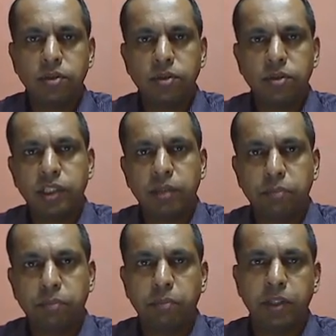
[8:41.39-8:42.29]
So
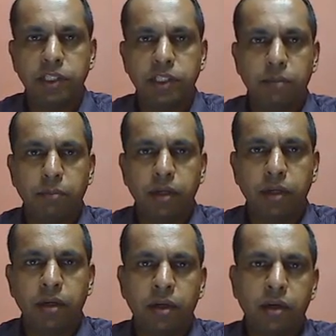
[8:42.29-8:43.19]
GMP plus
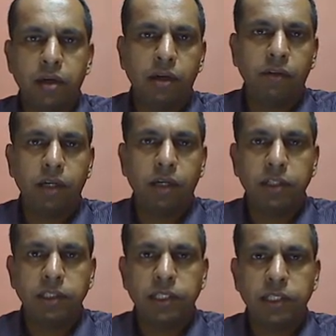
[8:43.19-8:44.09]
GMN
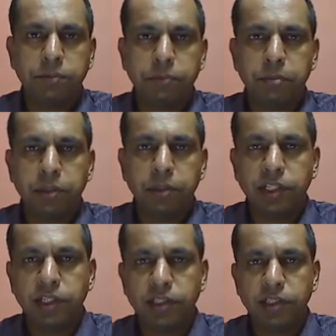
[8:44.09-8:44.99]
divided by GDSP plus
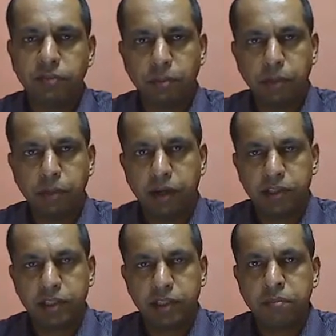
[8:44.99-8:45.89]
GDSN will be
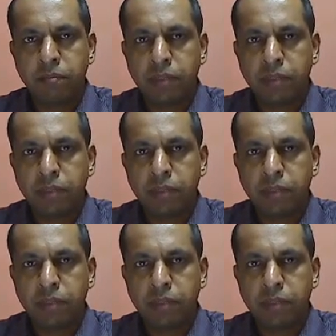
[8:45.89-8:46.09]
large.